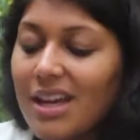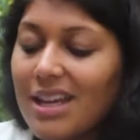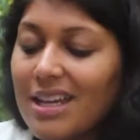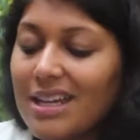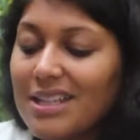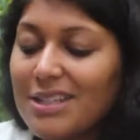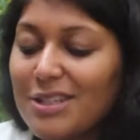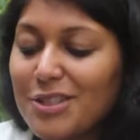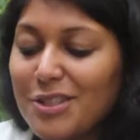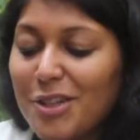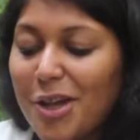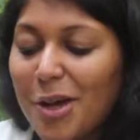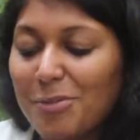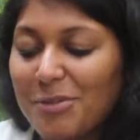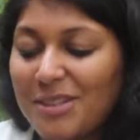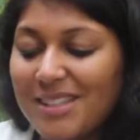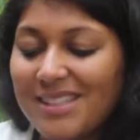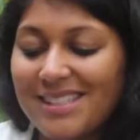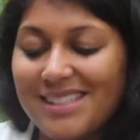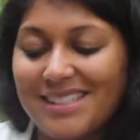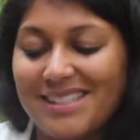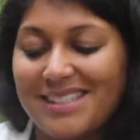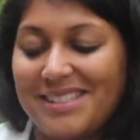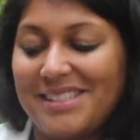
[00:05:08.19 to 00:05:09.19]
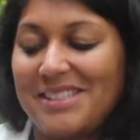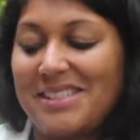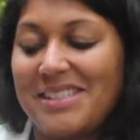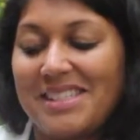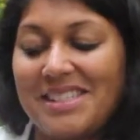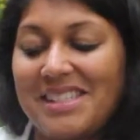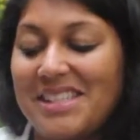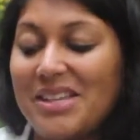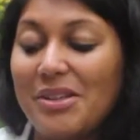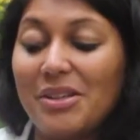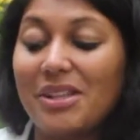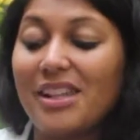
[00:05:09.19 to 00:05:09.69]
he stopped his
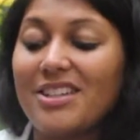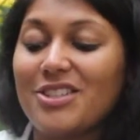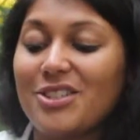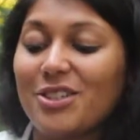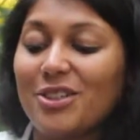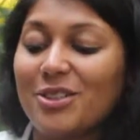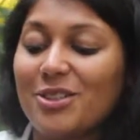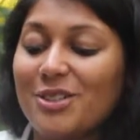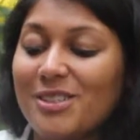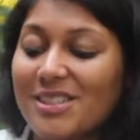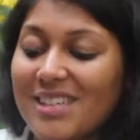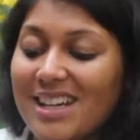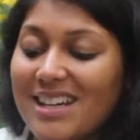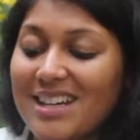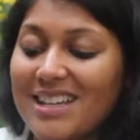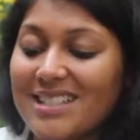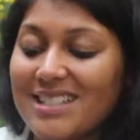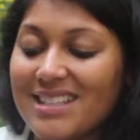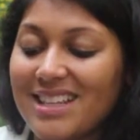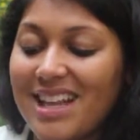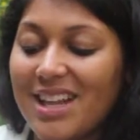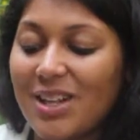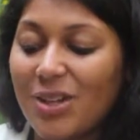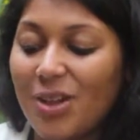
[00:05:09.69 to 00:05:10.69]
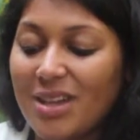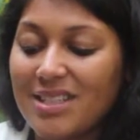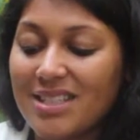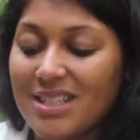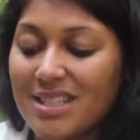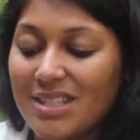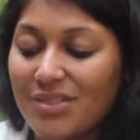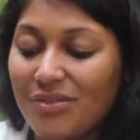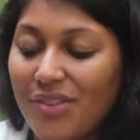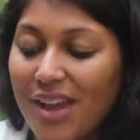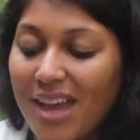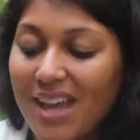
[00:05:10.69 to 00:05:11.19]
theological studies and lost
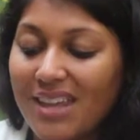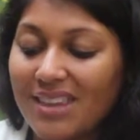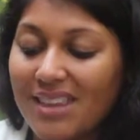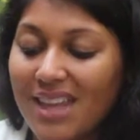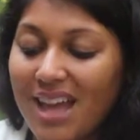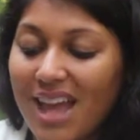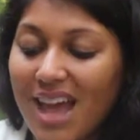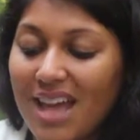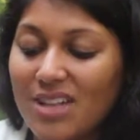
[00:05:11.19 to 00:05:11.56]
his faith.